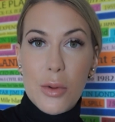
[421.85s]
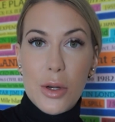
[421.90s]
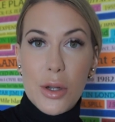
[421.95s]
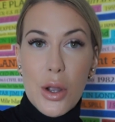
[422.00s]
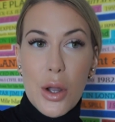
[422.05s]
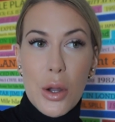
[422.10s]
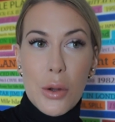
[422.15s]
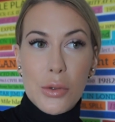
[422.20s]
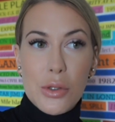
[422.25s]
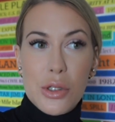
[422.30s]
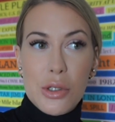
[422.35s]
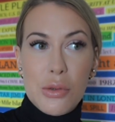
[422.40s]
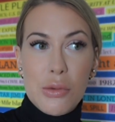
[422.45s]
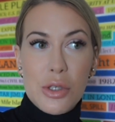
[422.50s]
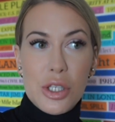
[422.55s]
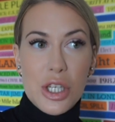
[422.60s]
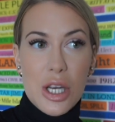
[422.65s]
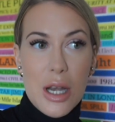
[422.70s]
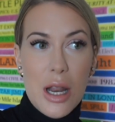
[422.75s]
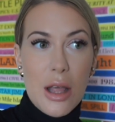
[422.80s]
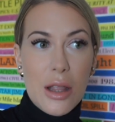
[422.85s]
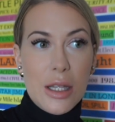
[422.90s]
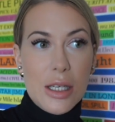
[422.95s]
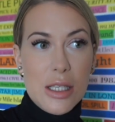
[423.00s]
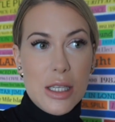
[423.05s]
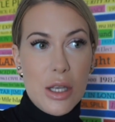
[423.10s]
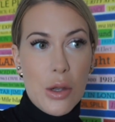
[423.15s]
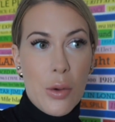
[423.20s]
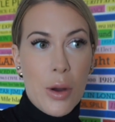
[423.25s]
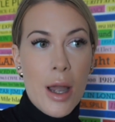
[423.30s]
want to go to Chanel
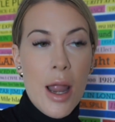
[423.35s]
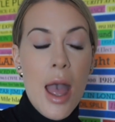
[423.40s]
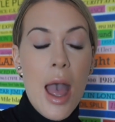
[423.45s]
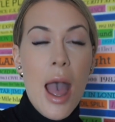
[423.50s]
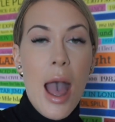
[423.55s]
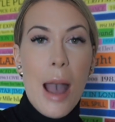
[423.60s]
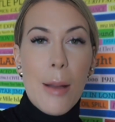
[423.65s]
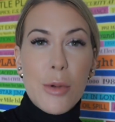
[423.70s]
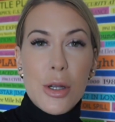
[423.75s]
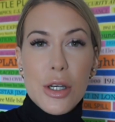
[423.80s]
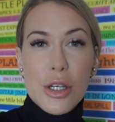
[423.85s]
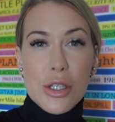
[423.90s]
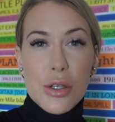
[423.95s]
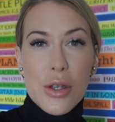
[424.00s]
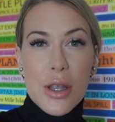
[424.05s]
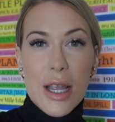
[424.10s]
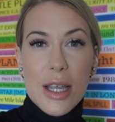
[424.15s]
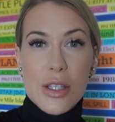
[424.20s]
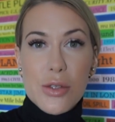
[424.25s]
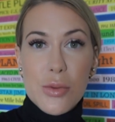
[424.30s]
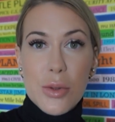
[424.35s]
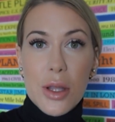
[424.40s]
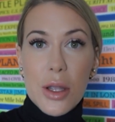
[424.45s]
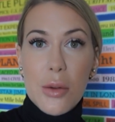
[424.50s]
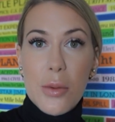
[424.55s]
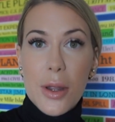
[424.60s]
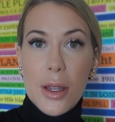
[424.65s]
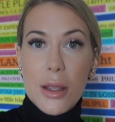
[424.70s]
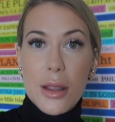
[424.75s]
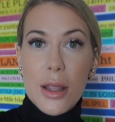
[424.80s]
and Dior. I'm going to show you guys really
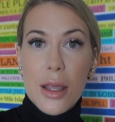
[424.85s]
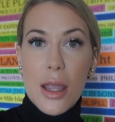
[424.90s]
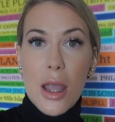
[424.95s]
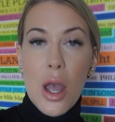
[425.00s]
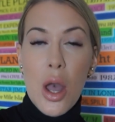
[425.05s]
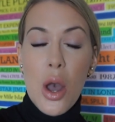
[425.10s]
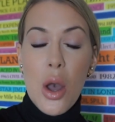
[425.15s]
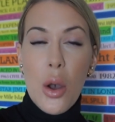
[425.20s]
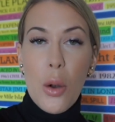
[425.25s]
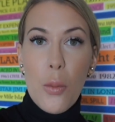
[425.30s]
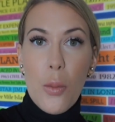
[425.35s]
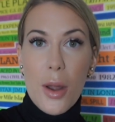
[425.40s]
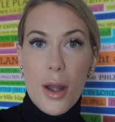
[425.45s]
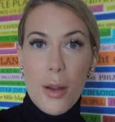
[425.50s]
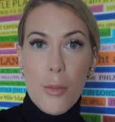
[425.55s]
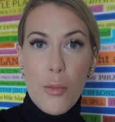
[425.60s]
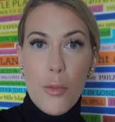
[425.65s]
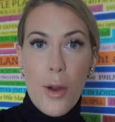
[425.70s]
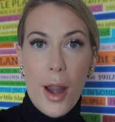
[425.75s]
quickly what I'm